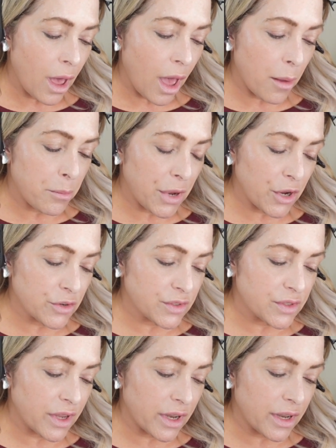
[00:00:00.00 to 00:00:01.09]
On bare
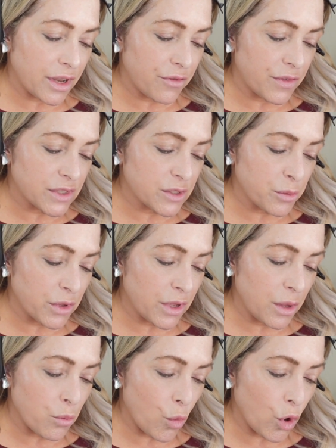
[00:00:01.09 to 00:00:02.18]
skin, it
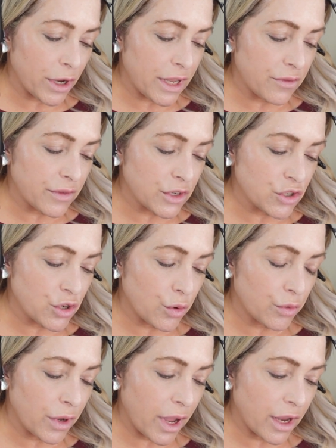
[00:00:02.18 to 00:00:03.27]
visibly more even
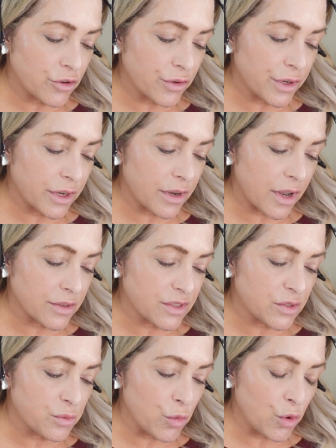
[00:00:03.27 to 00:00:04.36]
toned, hydrated, and
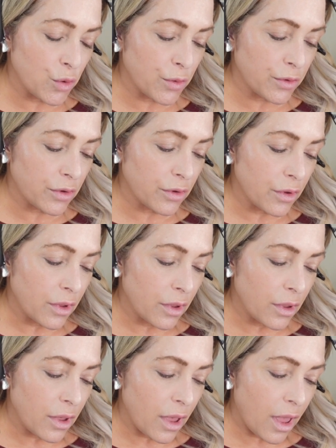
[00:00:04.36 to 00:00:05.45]
smoothed,
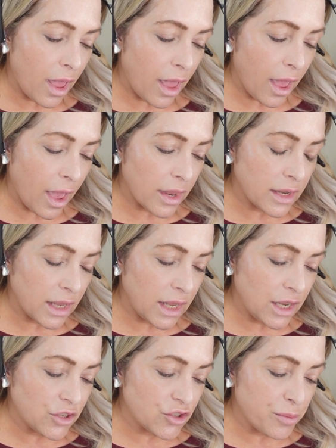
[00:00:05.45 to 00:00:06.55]
and
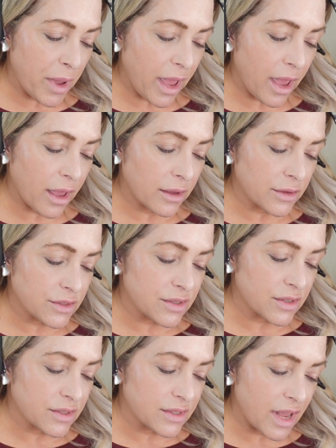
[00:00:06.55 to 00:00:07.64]
each packs
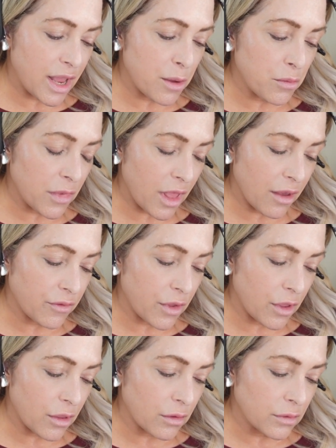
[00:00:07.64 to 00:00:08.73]
the same
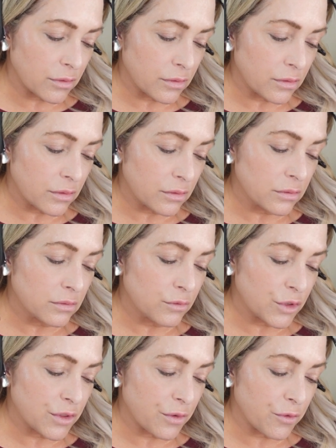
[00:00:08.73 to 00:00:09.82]
level
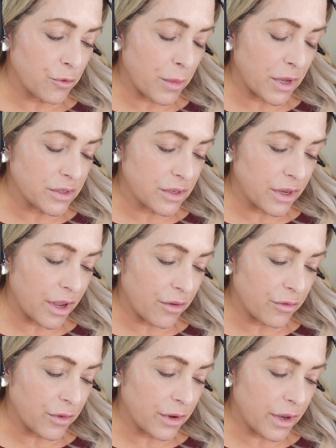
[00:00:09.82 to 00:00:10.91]
with the fermented
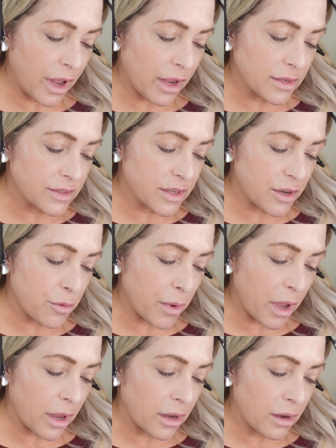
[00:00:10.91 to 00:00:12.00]
kefir and
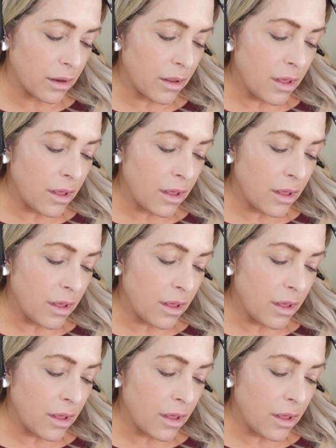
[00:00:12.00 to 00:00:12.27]
niacinamide